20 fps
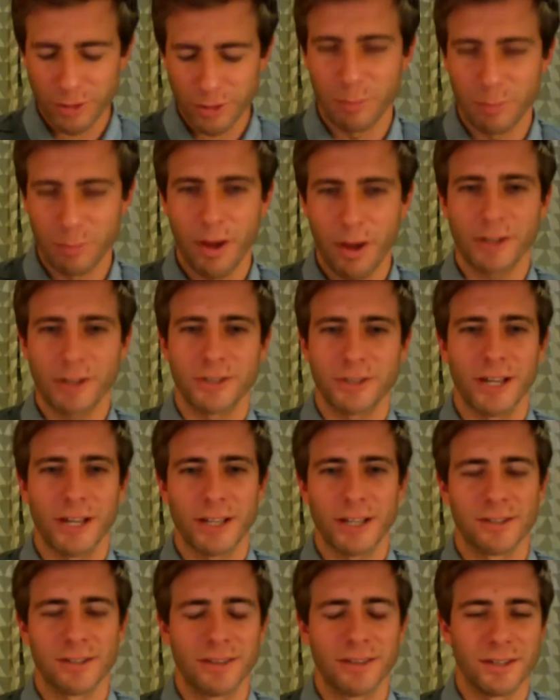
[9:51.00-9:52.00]
Bosh
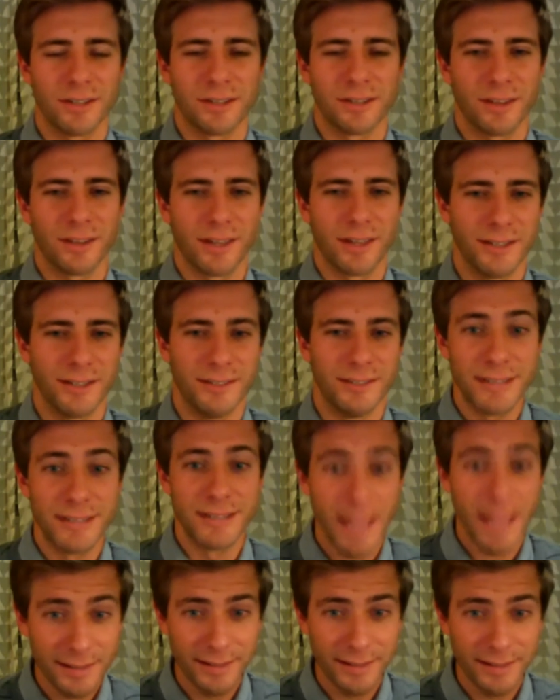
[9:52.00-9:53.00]
as this
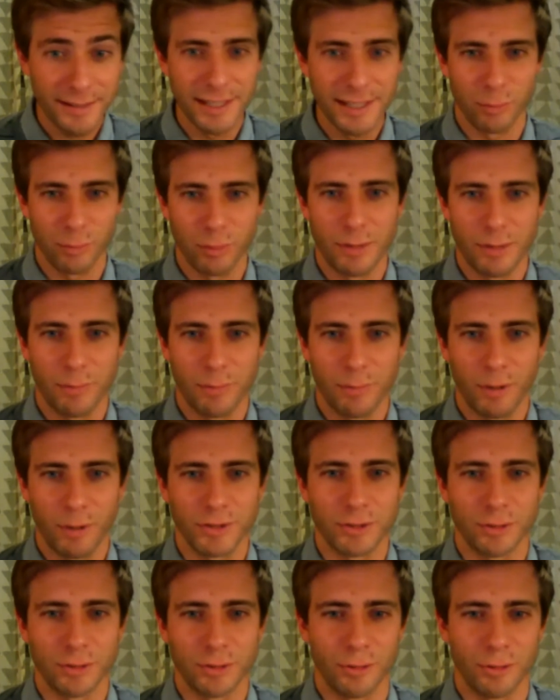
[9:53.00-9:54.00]
deadly 3-point
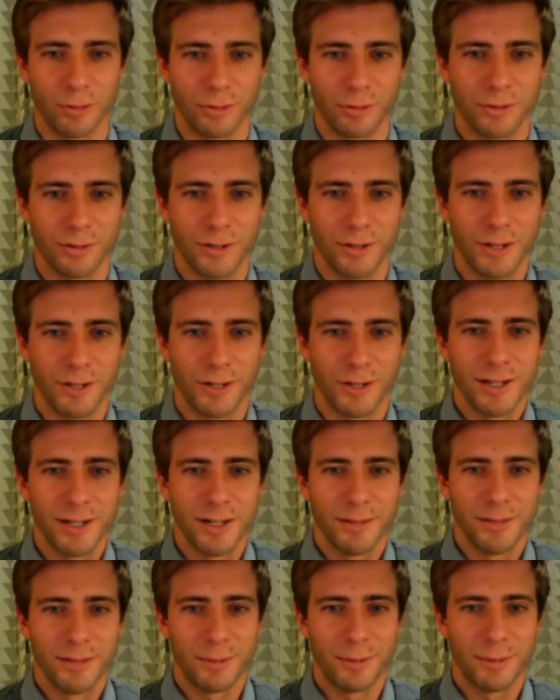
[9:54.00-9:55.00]
shooter,
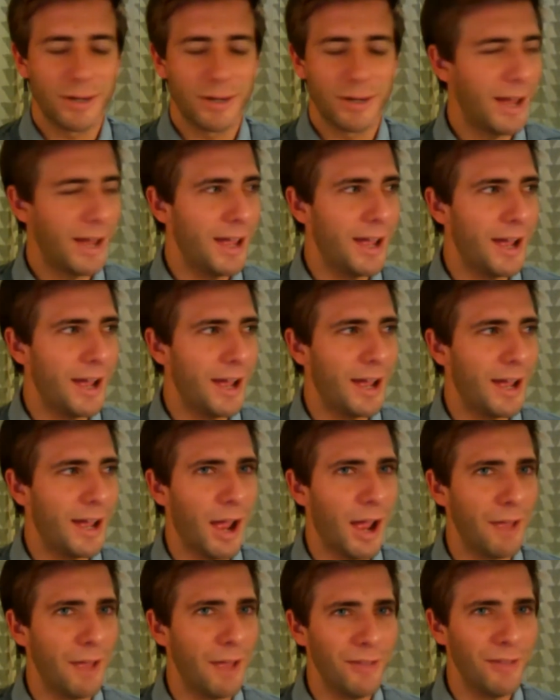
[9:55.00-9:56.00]
but
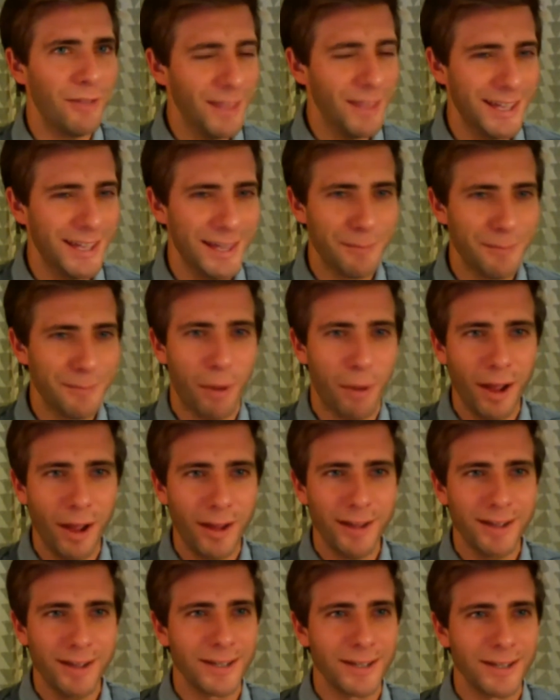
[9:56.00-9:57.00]
I feel like
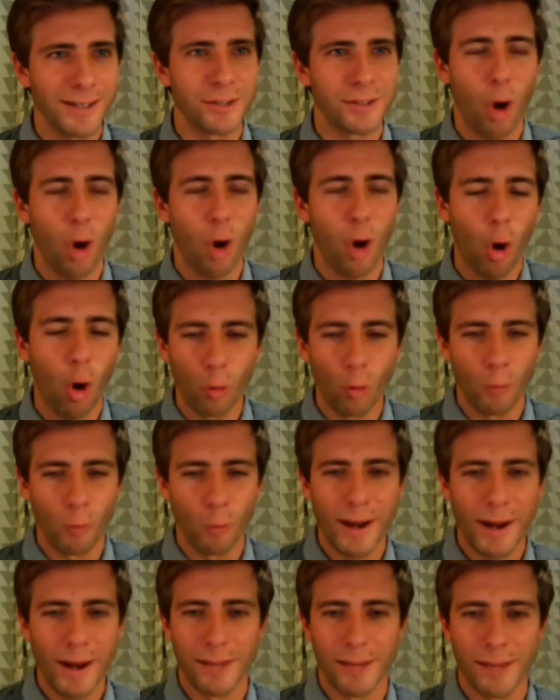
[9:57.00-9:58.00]
Ibaka is
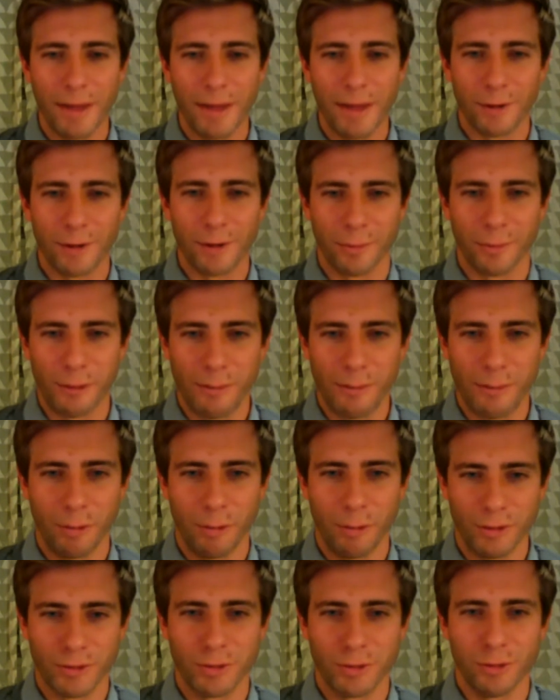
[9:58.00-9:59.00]
already a better
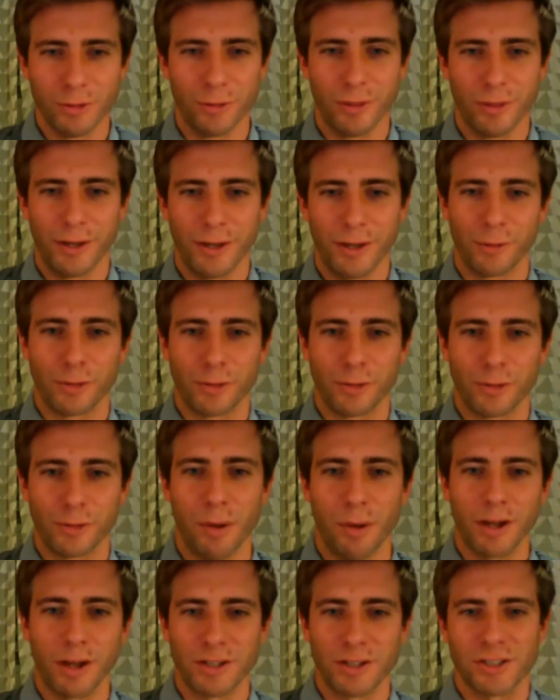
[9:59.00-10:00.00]
3-point shooter than Chris
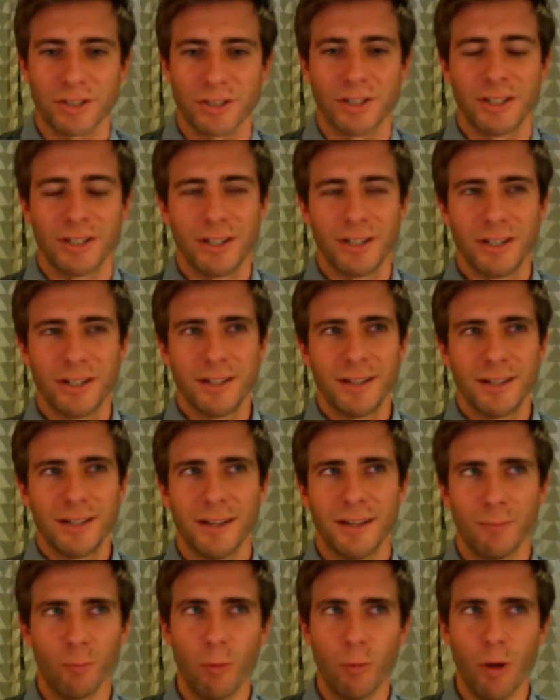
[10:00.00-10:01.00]
Bosh
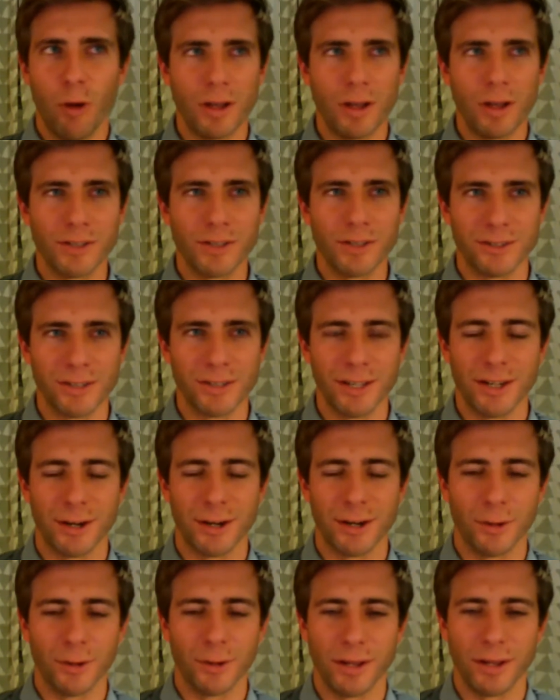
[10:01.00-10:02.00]
was,
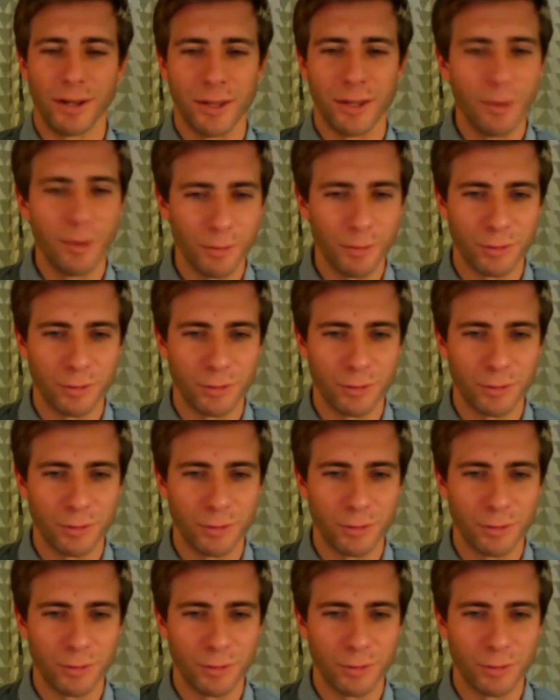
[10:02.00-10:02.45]
a year or two